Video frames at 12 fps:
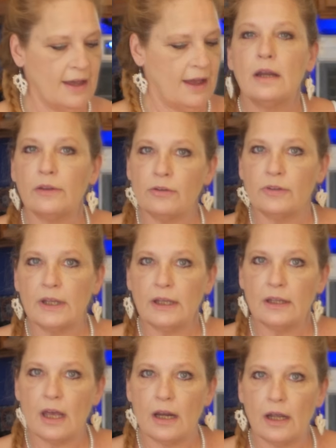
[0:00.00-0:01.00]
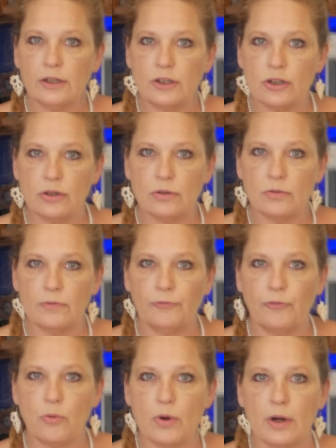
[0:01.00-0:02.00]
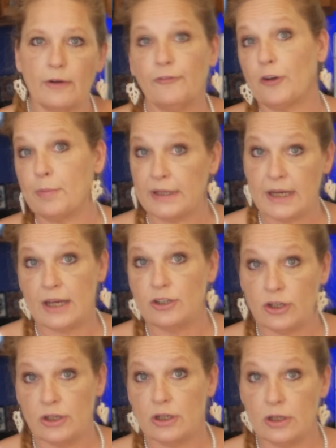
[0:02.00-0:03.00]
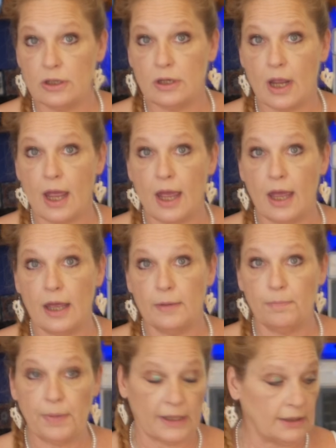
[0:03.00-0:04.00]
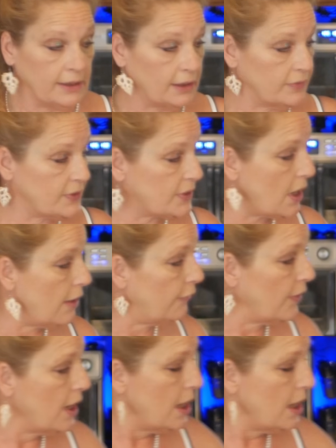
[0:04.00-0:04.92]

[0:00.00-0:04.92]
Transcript: Another thing that I do for fermentation and pickling of stuff